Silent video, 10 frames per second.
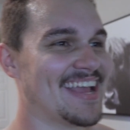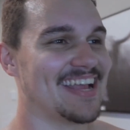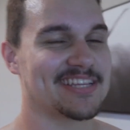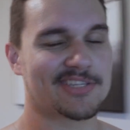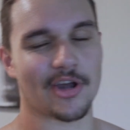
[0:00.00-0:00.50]

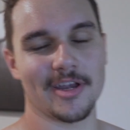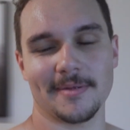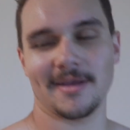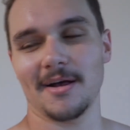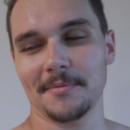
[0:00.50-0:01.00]
It's starting
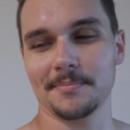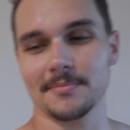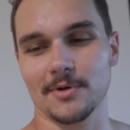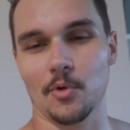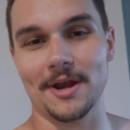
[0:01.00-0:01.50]
to become
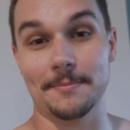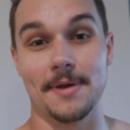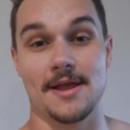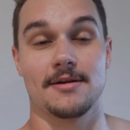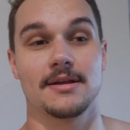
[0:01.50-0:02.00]
quite
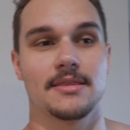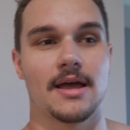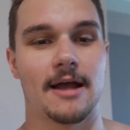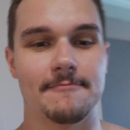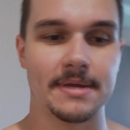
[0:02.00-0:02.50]
apparent
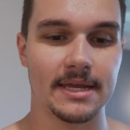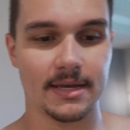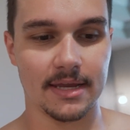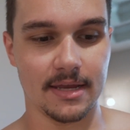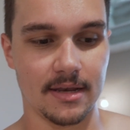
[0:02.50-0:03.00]
that I've
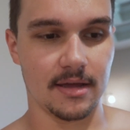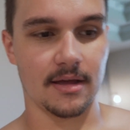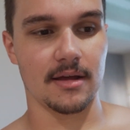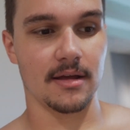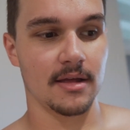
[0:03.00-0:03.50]
been in
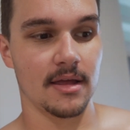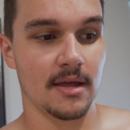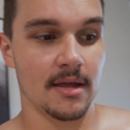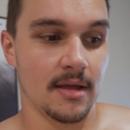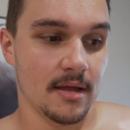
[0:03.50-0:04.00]
a
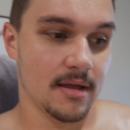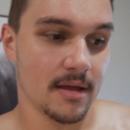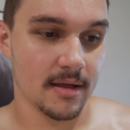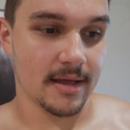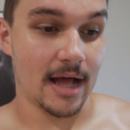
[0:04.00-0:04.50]

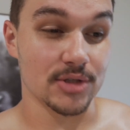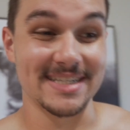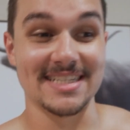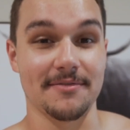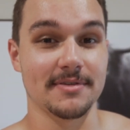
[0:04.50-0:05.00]
calorie
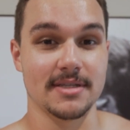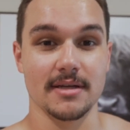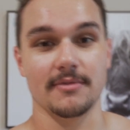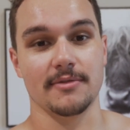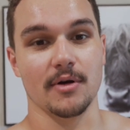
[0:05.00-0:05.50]

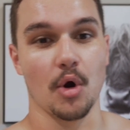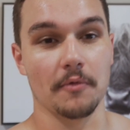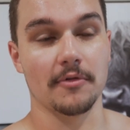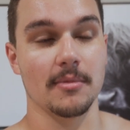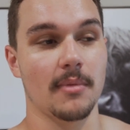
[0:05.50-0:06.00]
deficit for
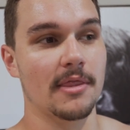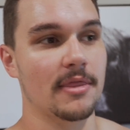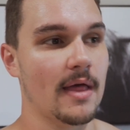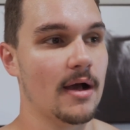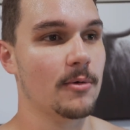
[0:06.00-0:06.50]
over a month
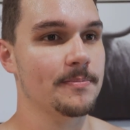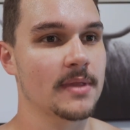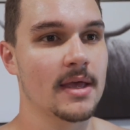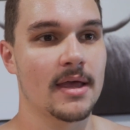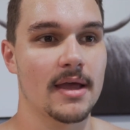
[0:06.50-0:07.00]
now,
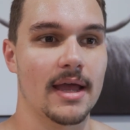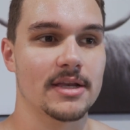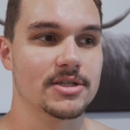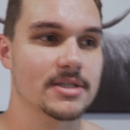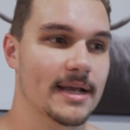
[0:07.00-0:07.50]

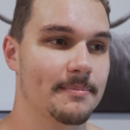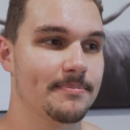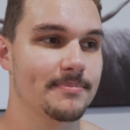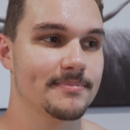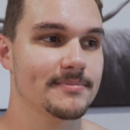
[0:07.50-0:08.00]
and just like
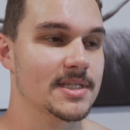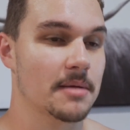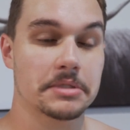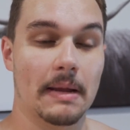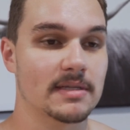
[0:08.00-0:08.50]

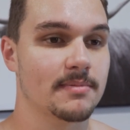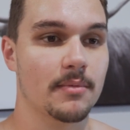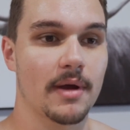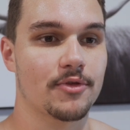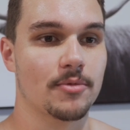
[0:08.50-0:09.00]
sometimes
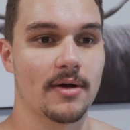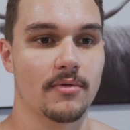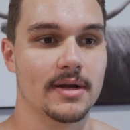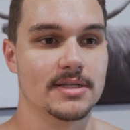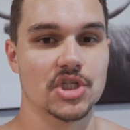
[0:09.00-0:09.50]
midway through my
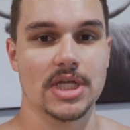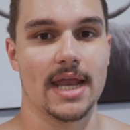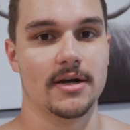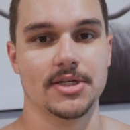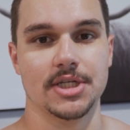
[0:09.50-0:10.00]
run, just
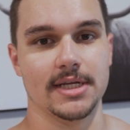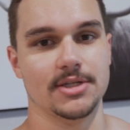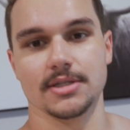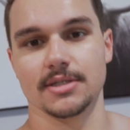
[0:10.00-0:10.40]
energy,